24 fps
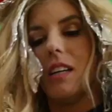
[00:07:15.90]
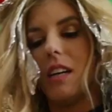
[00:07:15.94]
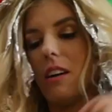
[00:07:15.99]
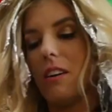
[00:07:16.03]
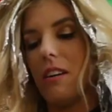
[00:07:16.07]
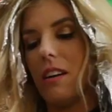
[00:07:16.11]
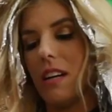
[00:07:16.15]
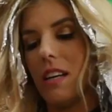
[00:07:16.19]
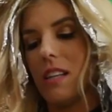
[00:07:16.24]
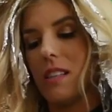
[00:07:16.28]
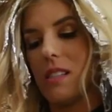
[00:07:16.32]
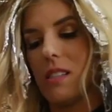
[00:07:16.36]

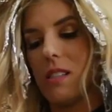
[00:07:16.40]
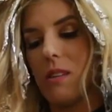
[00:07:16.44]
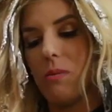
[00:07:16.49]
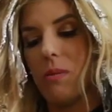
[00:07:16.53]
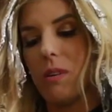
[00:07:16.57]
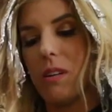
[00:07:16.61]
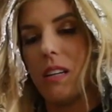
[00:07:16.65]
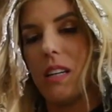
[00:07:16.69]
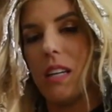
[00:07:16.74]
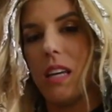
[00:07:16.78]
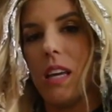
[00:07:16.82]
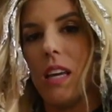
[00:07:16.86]
All right, so
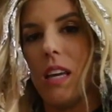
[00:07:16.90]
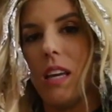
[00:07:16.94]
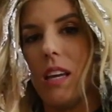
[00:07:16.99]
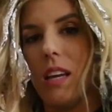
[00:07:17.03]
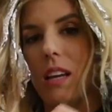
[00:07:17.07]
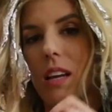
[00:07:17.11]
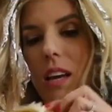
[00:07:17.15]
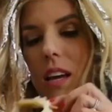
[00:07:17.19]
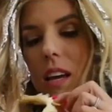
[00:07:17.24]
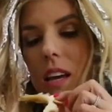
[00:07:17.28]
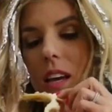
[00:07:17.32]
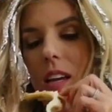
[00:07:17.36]
we're gonna
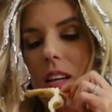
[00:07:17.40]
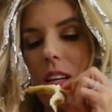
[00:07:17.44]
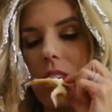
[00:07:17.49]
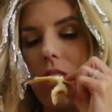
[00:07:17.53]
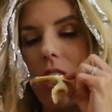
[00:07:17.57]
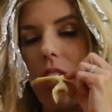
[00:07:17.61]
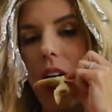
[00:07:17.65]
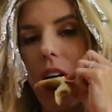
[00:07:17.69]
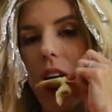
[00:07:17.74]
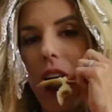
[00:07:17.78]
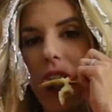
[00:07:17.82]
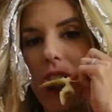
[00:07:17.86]
eat and
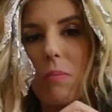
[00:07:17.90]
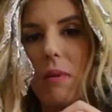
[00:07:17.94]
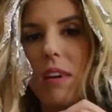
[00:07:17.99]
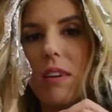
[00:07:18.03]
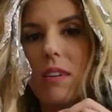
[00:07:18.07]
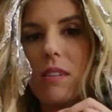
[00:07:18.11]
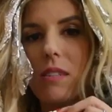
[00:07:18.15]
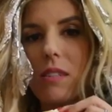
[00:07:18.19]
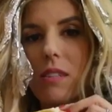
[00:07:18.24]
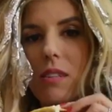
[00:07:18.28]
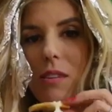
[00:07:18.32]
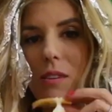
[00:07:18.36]
uh, we
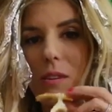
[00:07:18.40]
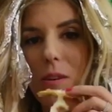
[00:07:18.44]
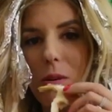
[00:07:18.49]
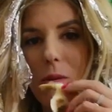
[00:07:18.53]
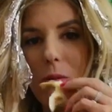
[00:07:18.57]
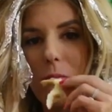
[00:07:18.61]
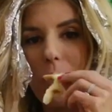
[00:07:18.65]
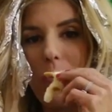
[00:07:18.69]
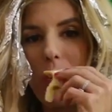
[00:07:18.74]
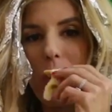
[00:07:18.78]
continue.